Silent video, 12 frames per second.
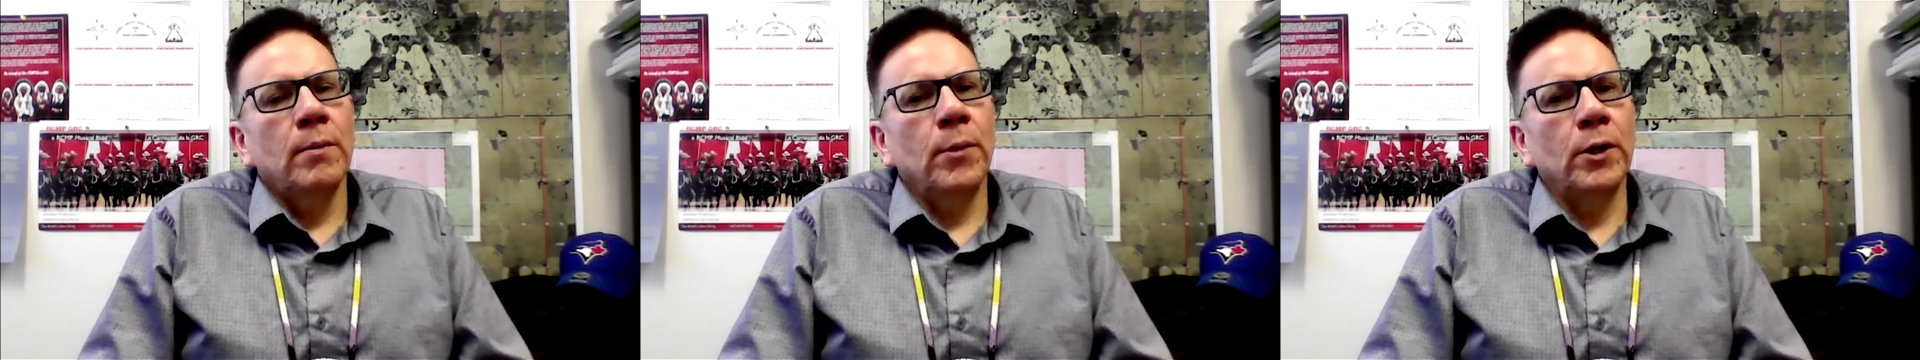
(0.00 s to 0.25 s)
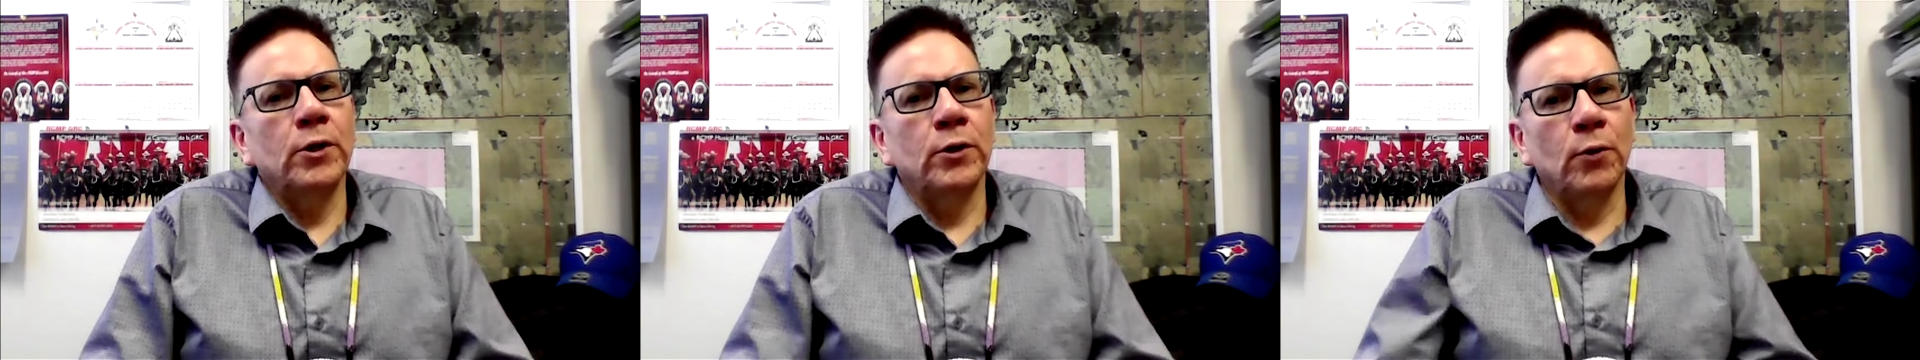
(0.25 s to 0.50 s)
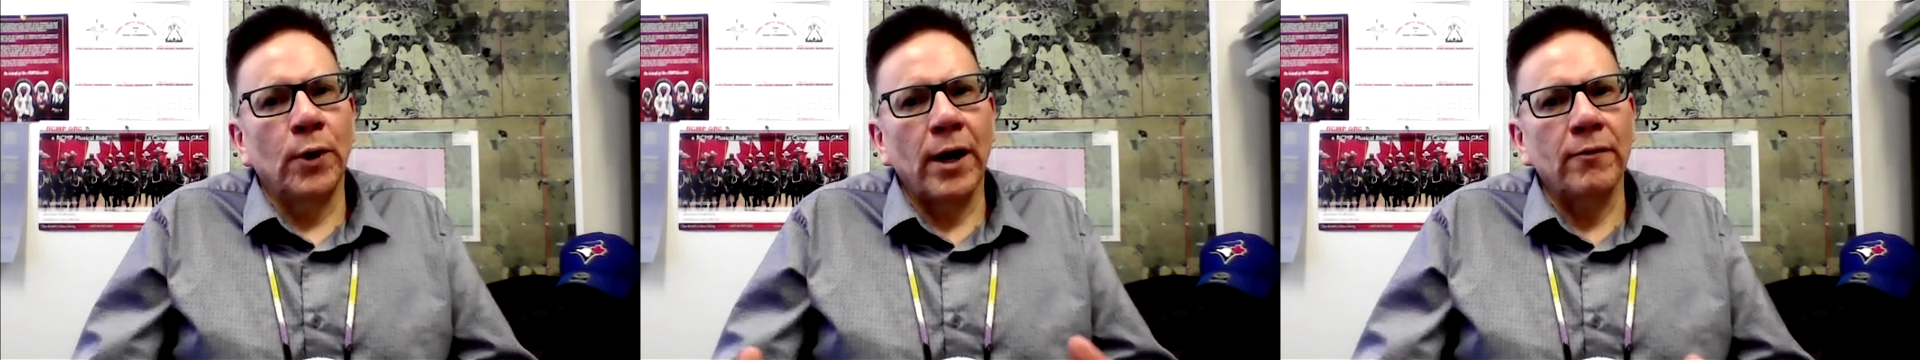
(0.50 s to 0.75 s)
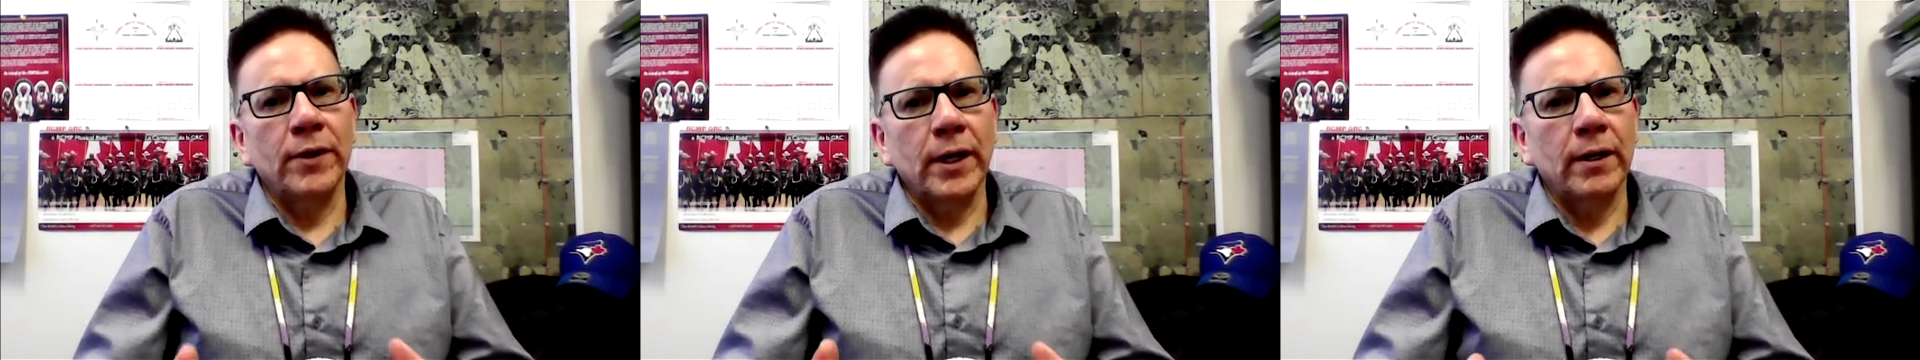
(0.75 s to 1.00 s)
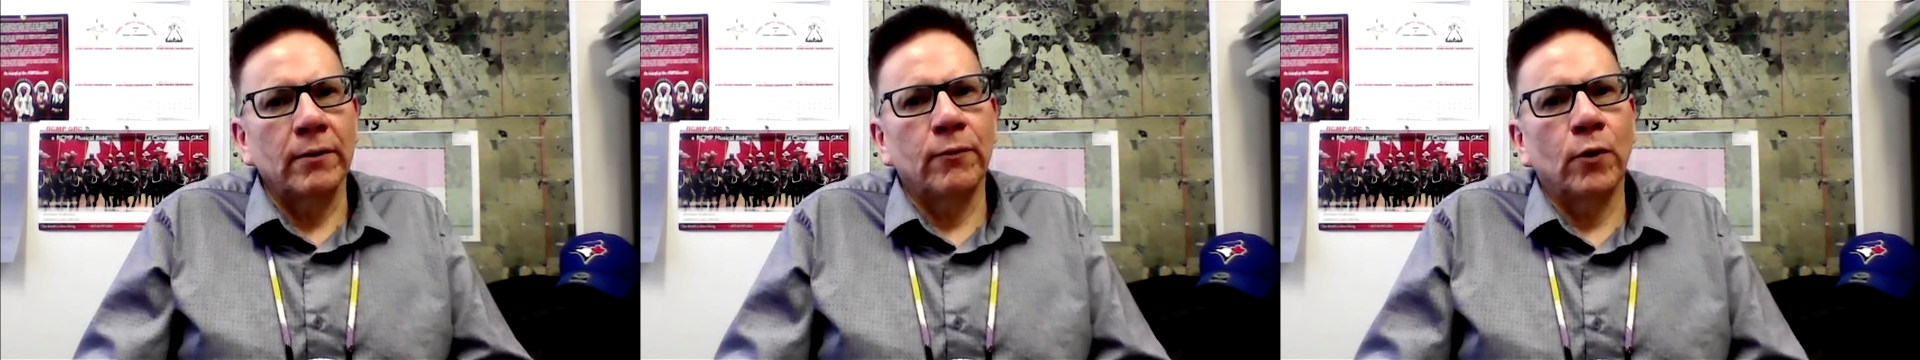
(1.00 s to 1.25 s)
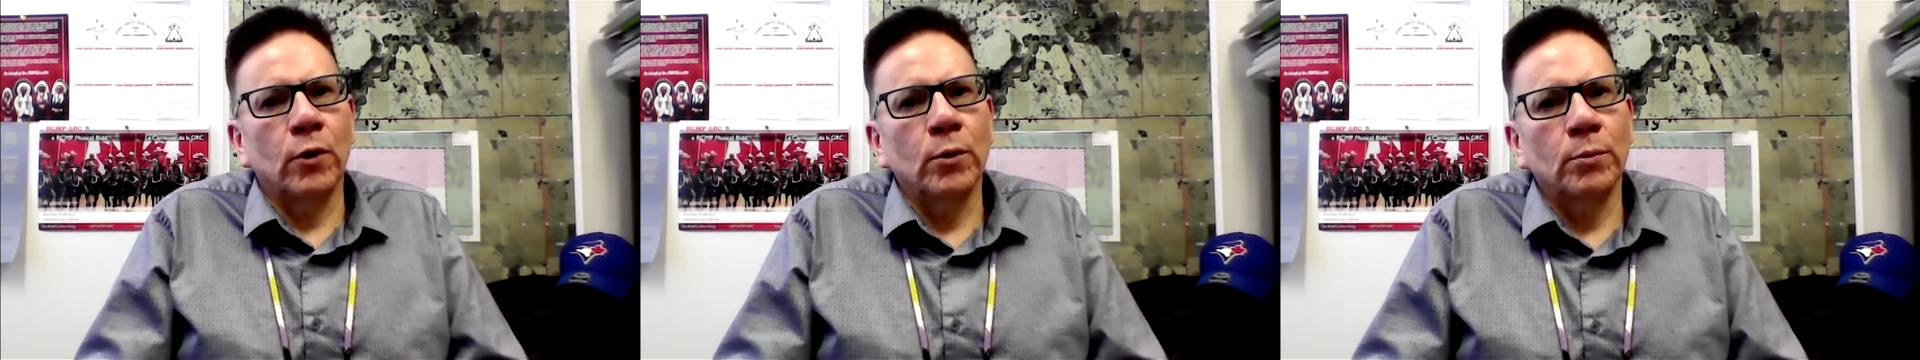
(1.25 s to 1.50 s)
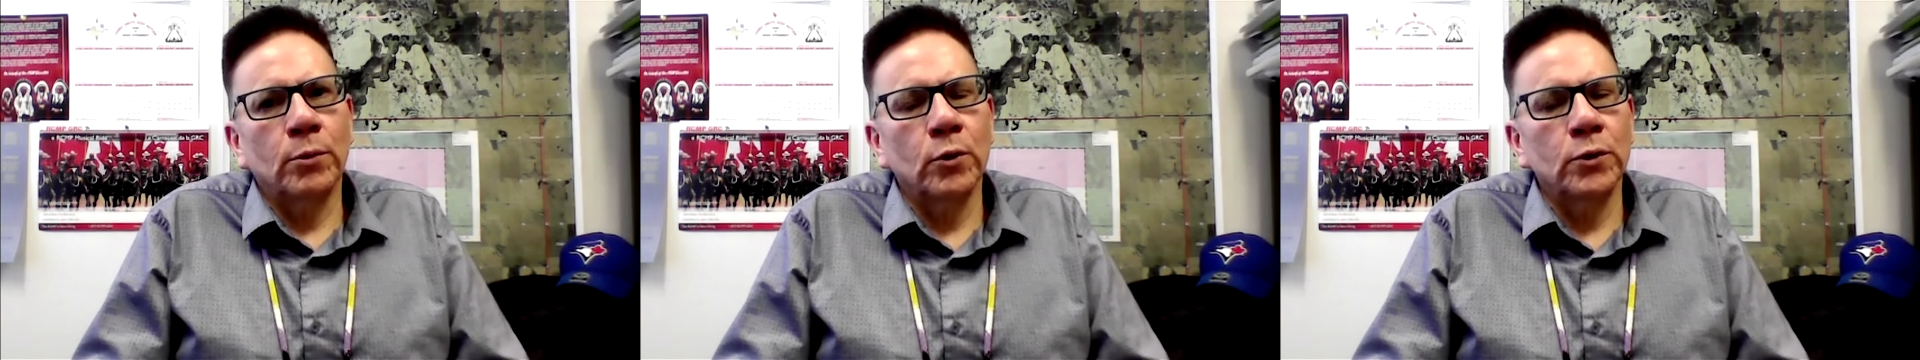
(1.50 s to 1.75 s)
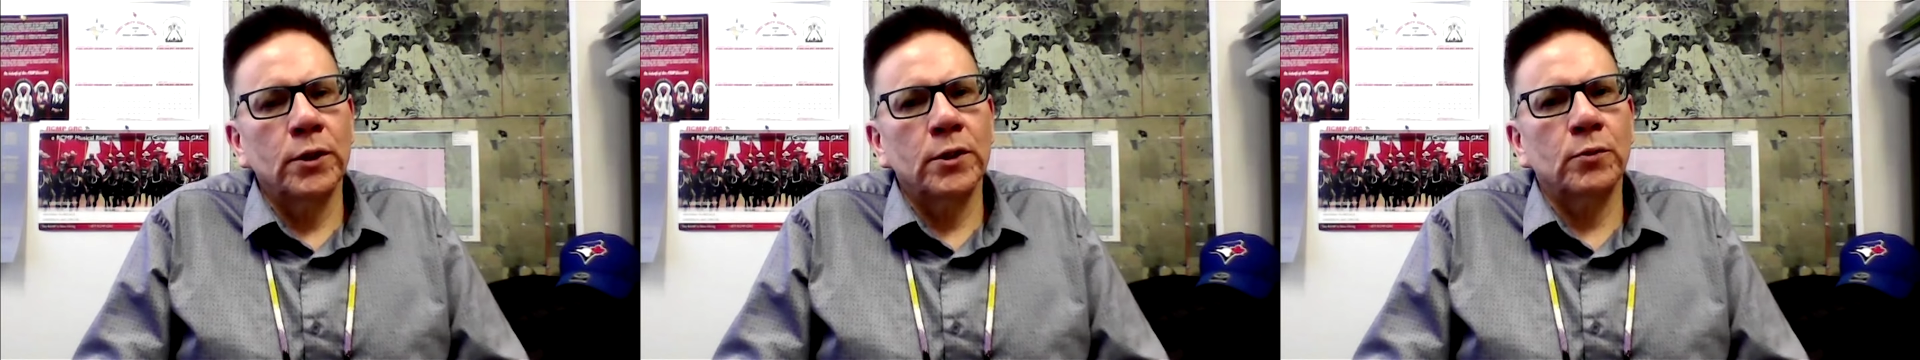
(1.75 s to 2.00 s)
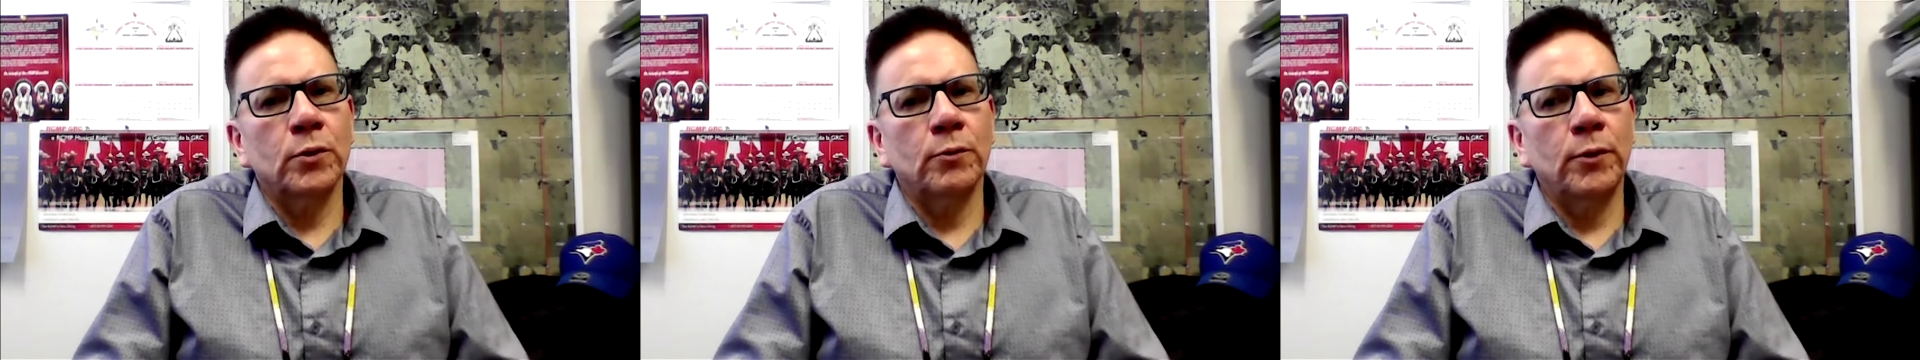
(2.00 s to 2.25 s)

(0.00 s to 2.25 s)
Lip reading: but, you know, we haven't had a formal process where